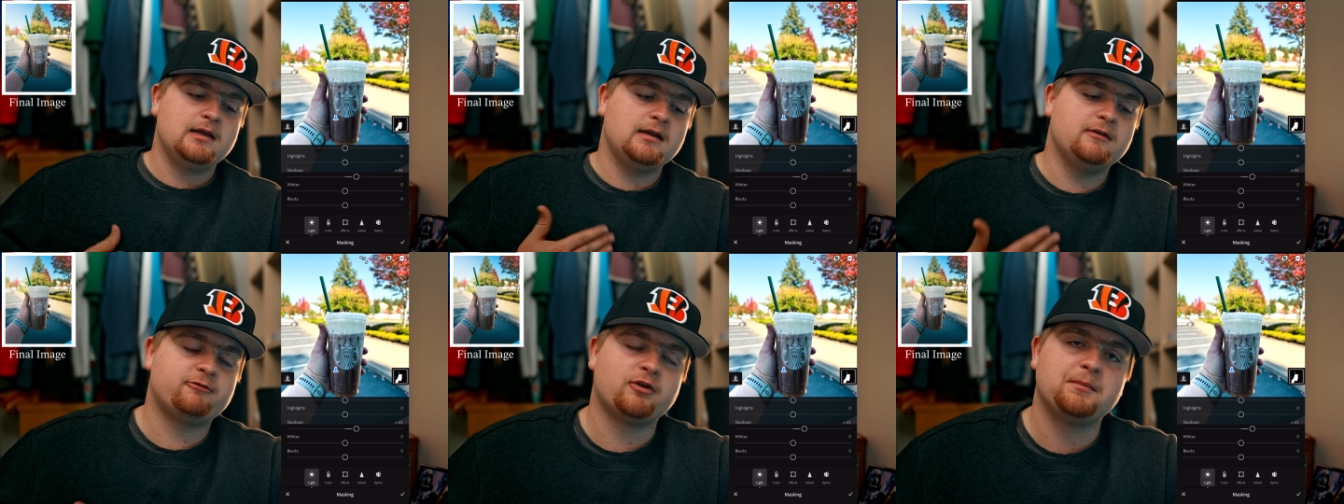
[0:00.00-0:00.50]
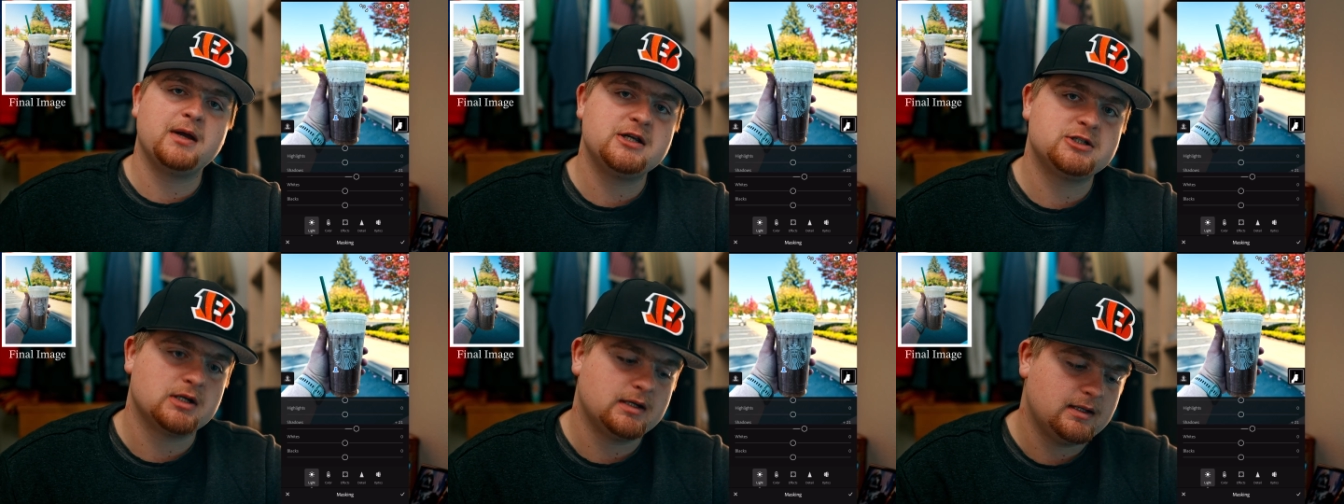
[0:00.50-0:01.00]

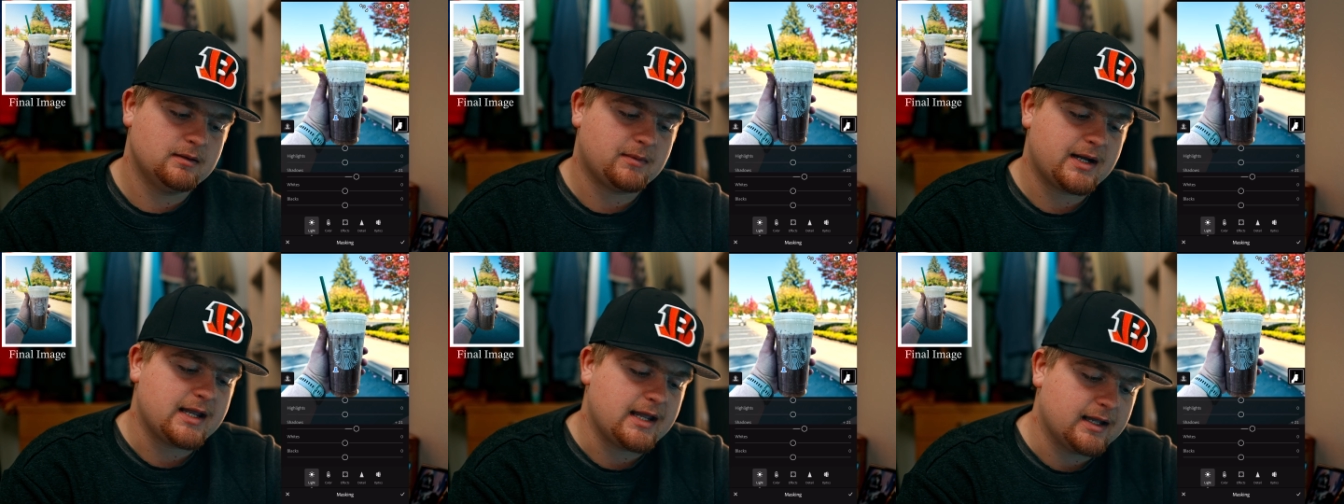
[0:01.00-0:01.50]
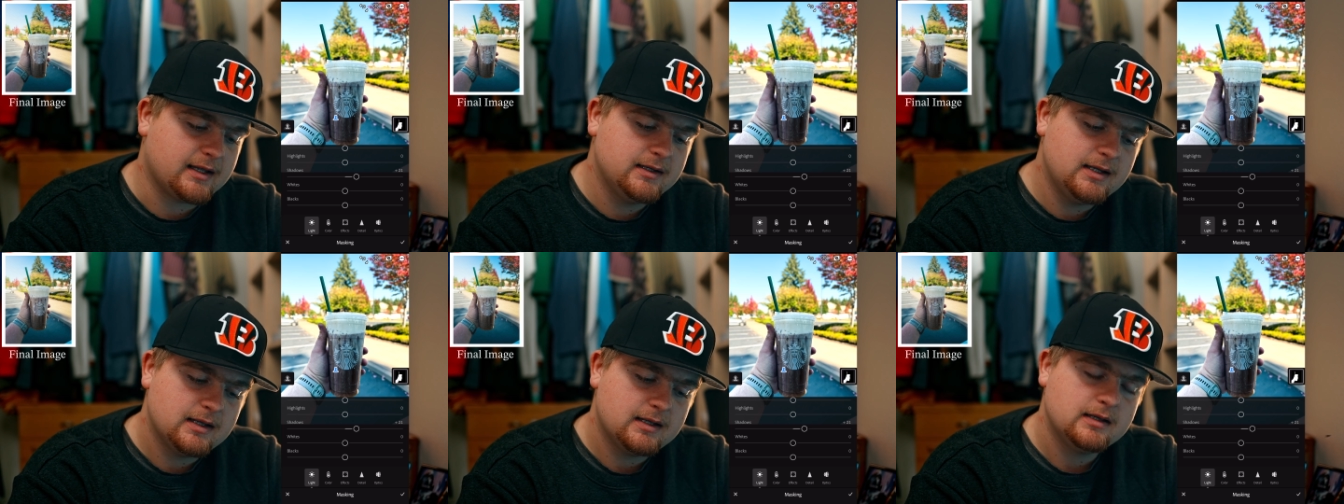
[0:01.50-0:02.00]
information in my hand